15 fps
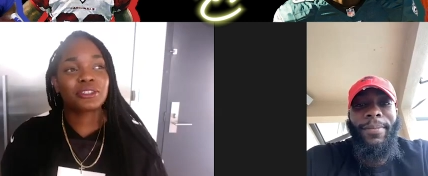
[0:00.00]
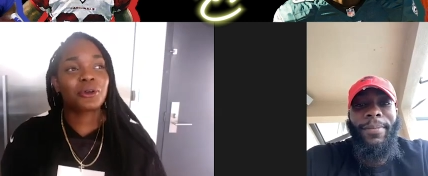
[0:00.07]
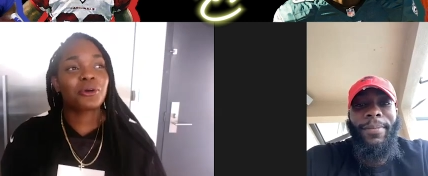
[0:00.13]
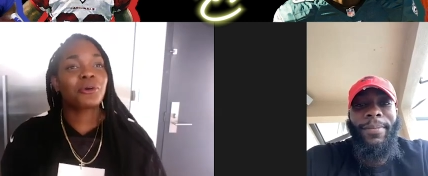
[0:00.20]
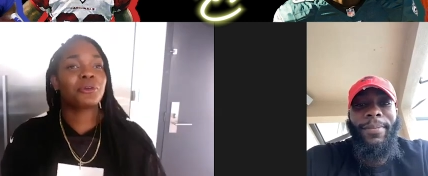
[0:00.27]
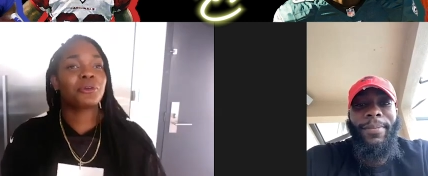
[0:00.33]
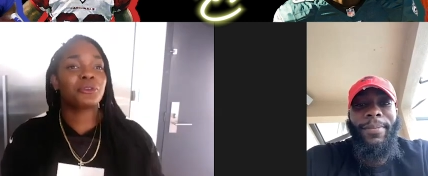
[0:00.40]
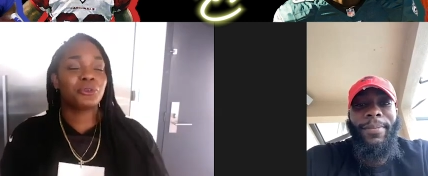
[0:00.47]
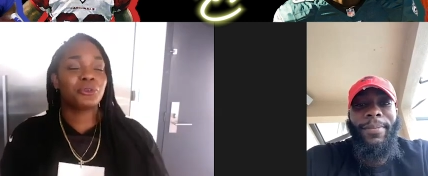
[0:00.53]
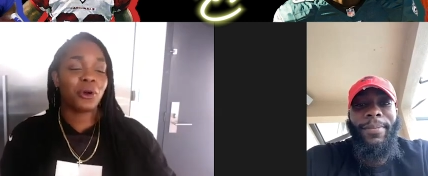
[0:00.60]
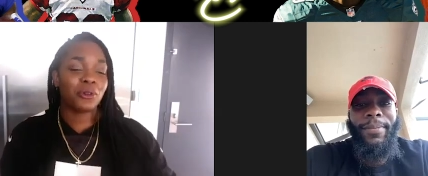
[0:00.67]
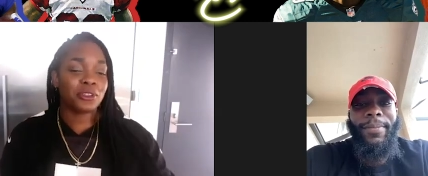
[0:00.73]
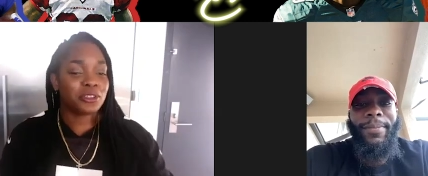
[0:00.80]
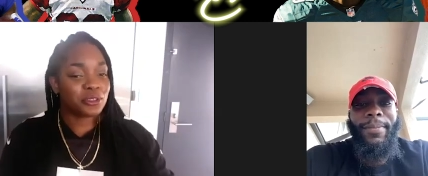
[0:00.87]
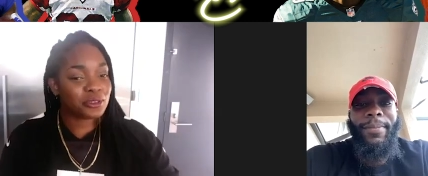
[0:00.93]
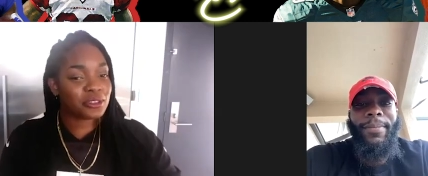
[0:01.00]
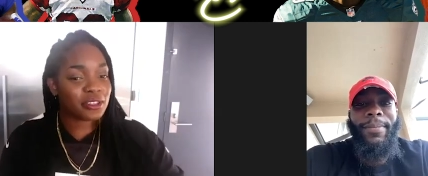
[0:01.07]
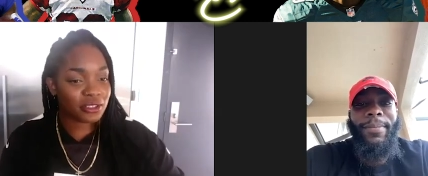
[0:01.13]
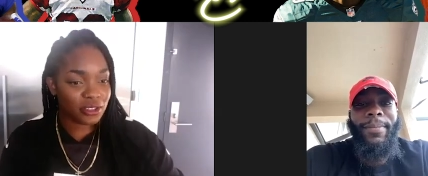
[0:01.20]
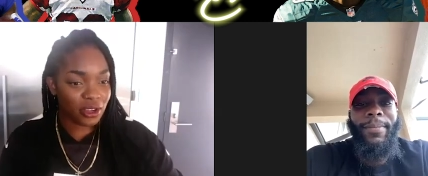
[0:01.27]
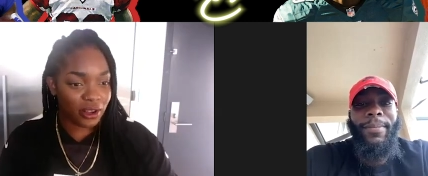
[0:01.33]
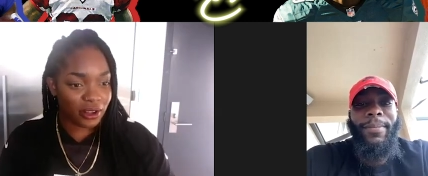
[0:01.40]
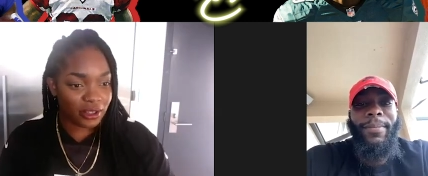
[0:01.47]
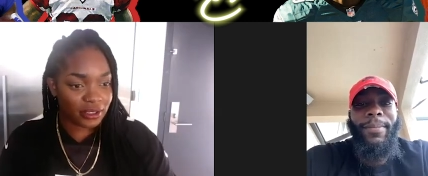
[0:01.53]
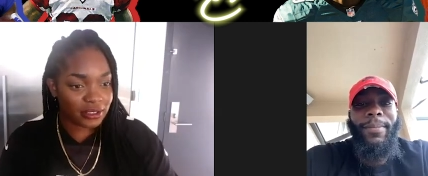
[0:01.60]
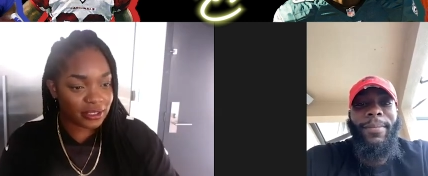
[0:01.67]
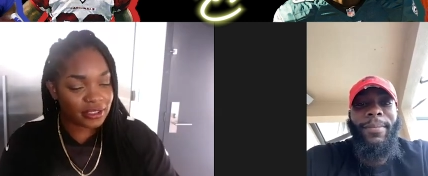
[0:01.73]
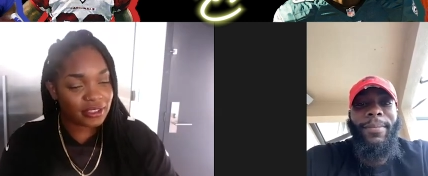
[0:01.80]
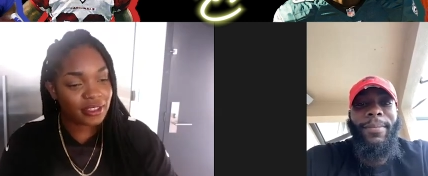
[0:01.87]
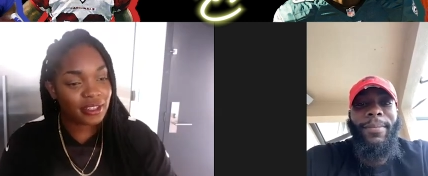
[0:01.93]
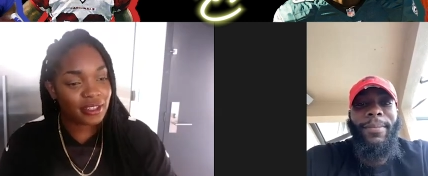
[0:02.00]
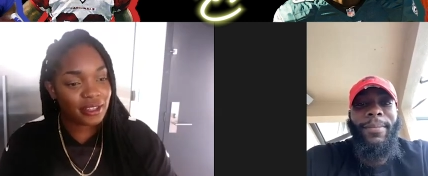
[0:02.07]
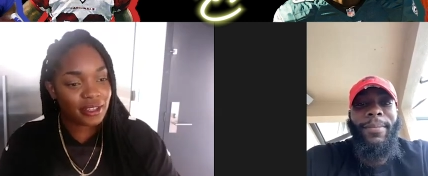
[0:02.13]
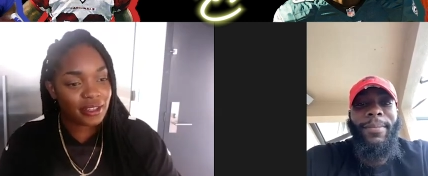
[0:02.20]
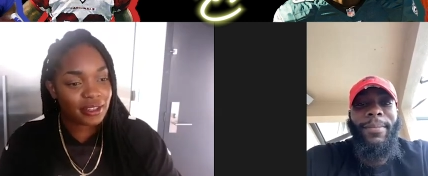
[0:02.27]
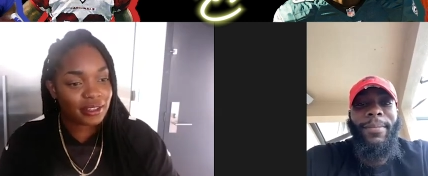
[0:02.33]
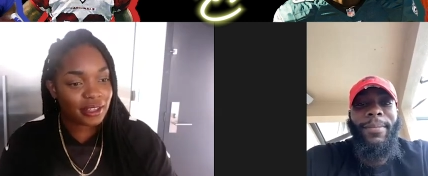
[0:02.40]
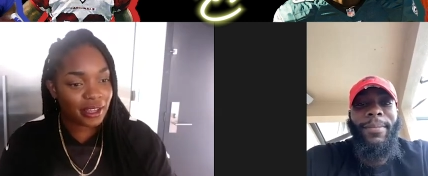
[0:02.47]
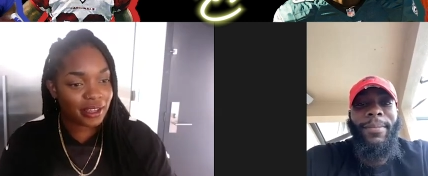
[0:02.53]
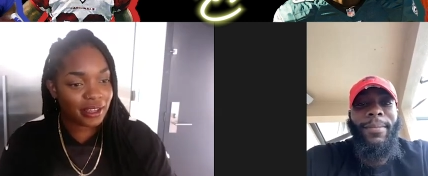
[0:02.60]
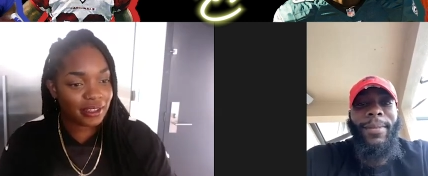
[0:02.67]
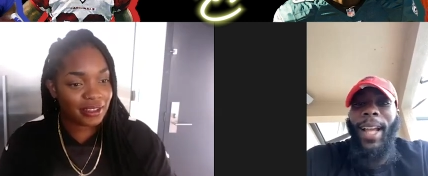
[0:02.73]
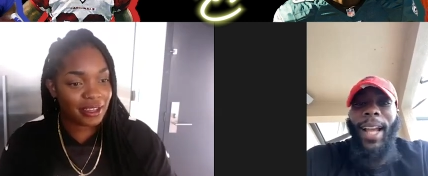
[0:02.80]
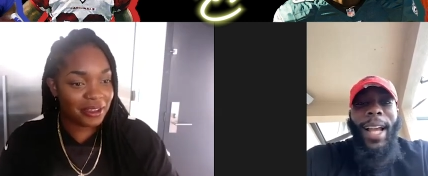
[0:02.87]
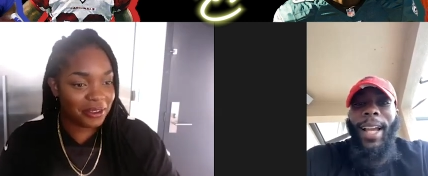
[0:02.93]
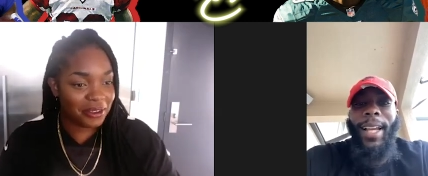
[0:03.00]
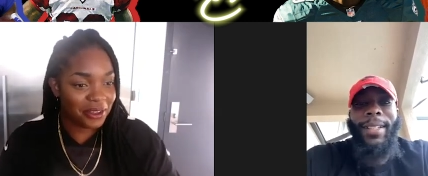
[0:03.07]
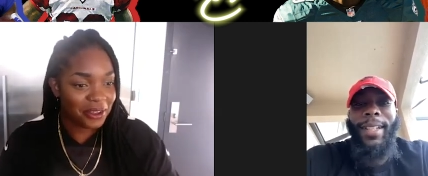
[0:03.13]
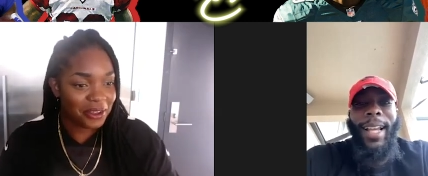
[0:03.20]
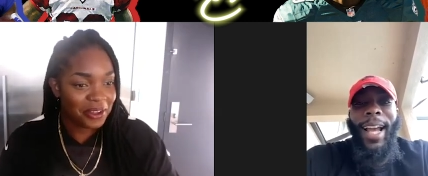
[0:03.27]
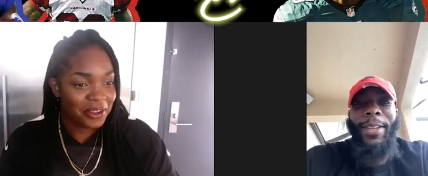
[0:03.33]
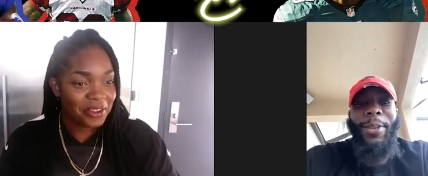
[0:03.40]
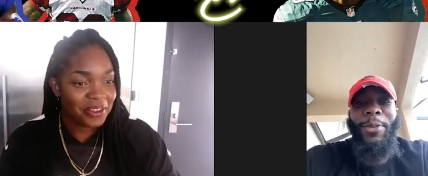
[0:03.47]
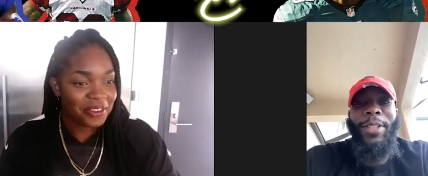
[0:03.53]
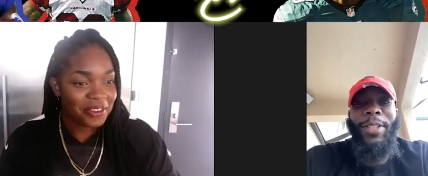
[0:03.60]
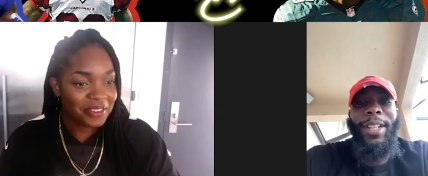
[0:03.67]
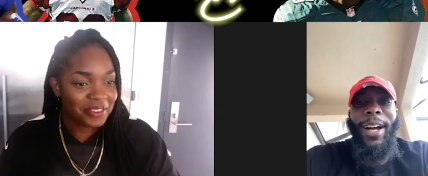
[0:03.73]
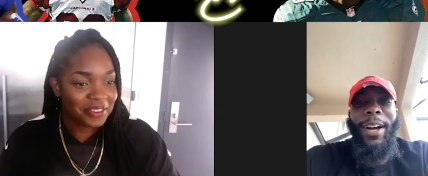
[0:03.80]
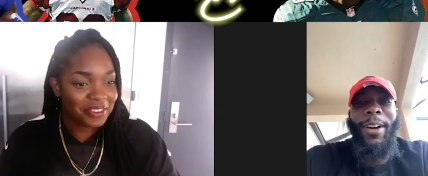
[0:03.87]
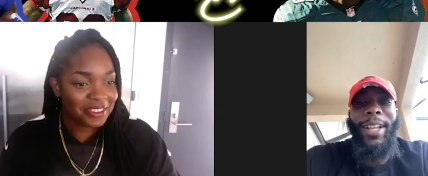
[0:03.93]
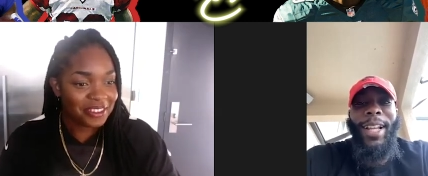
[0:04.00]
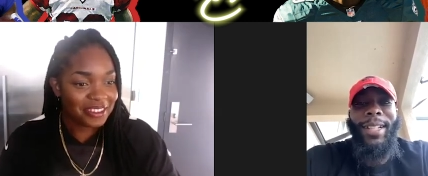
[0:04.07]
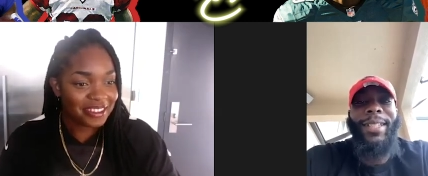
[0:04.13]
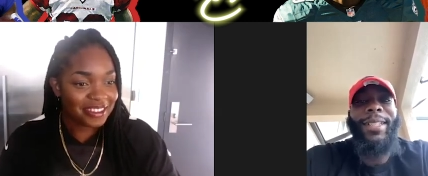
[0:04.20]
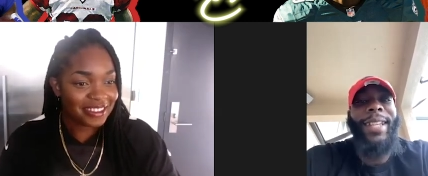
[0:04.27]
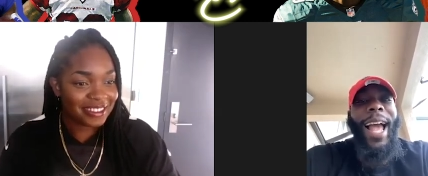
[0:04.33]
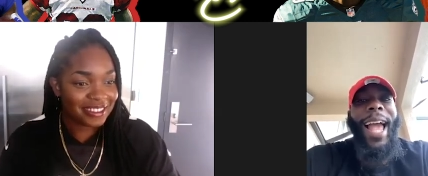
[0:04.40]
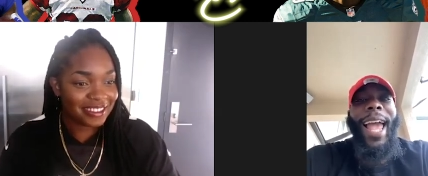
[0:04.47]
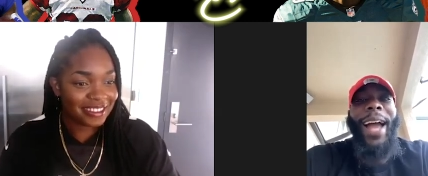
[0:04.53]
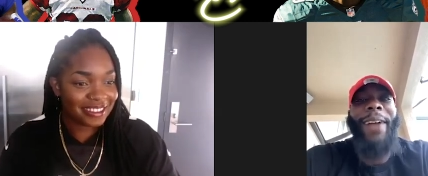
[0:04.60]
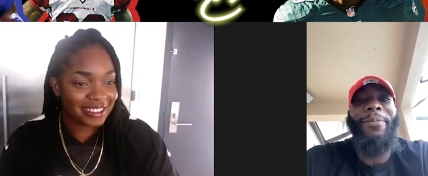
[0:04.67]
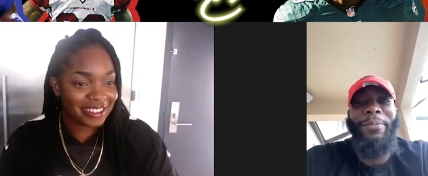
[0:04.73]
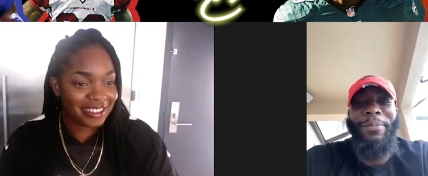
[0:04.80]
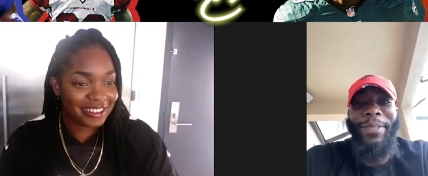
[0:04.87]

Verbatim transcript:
Speaker 1: so you only use the dolls like I ain't say I use the dolls, I just say I have them.